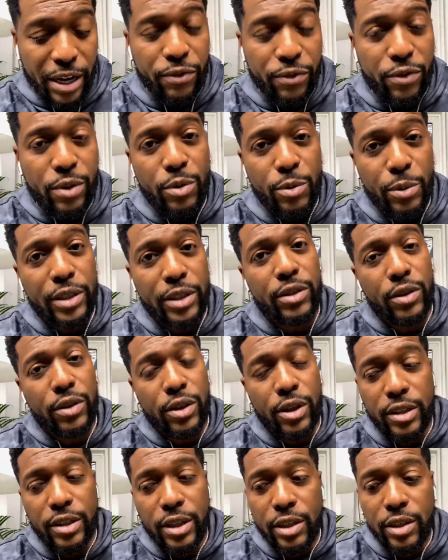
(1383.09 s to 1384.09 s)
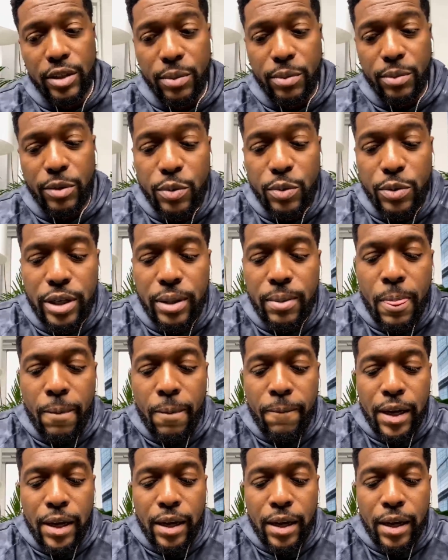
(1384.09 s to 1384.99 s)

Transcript: back from New Mexico to Los Angeles in between.